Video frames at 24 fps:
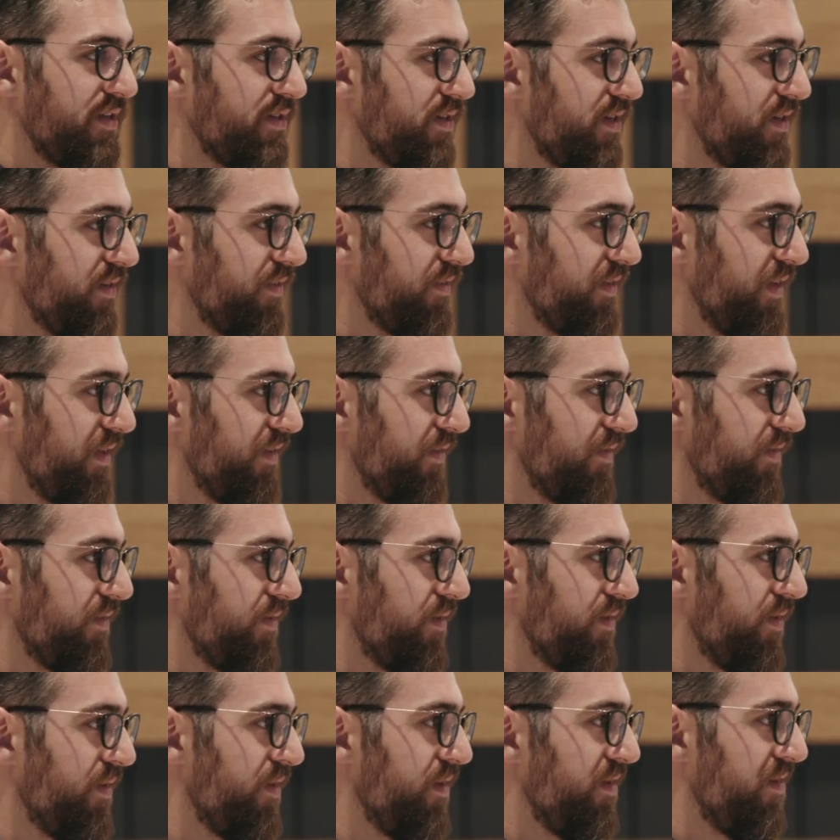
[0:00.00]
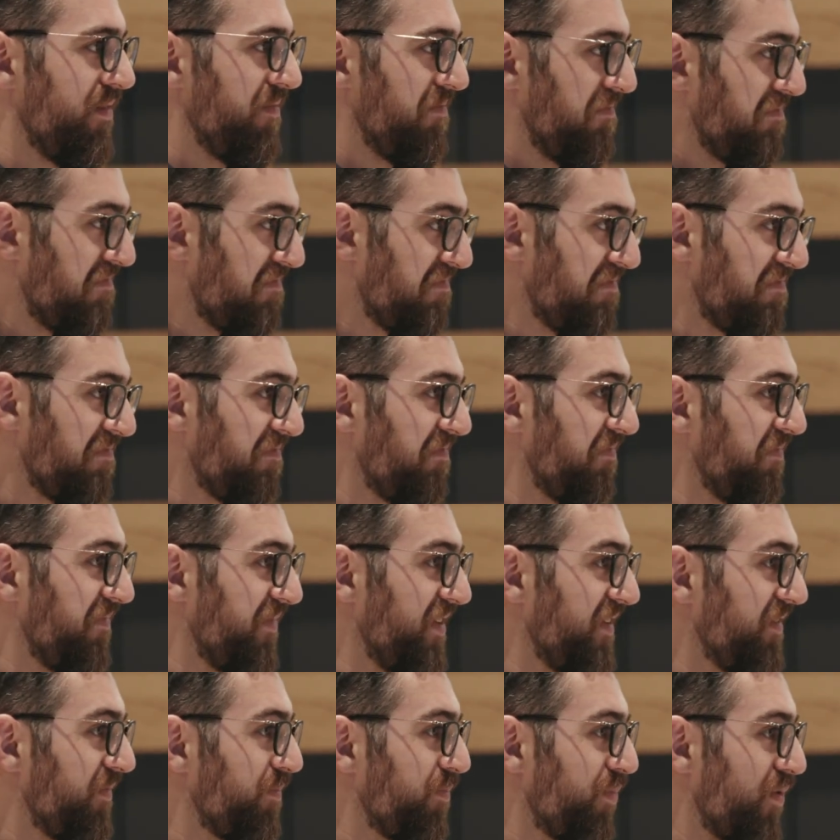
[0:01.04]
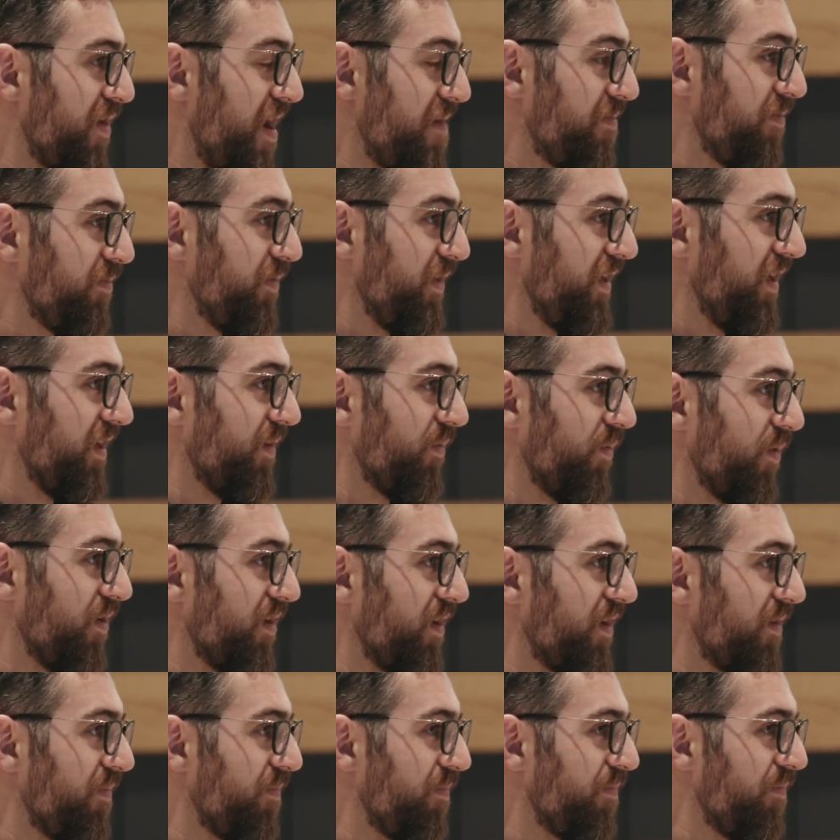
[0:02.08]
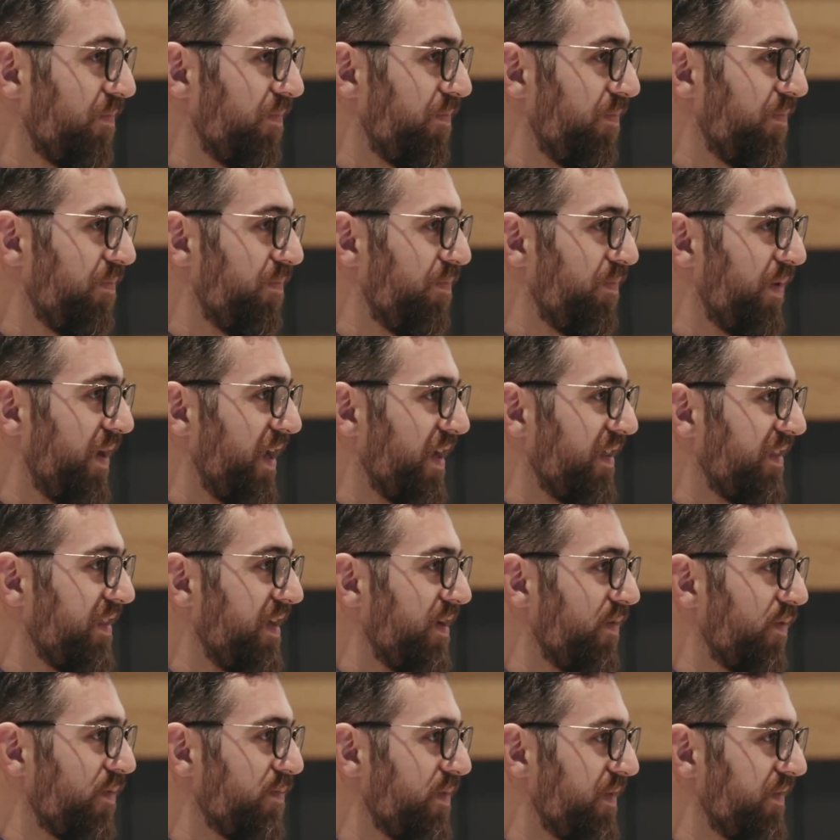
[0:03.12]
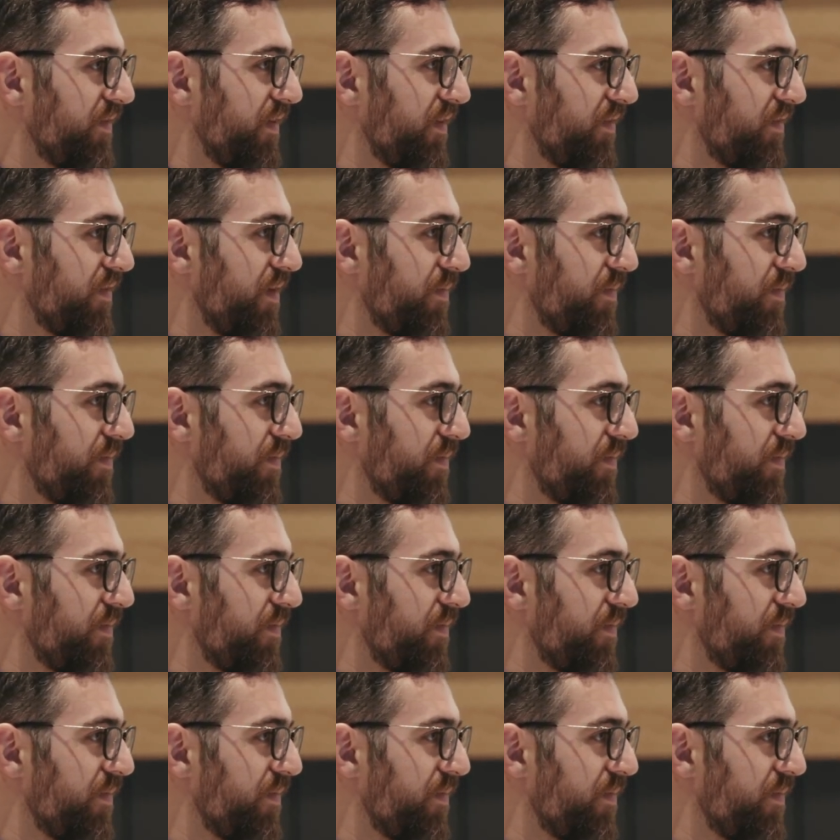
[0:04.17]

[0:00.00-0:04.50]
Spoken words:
the engineer says, this probably can work, but I think we're missing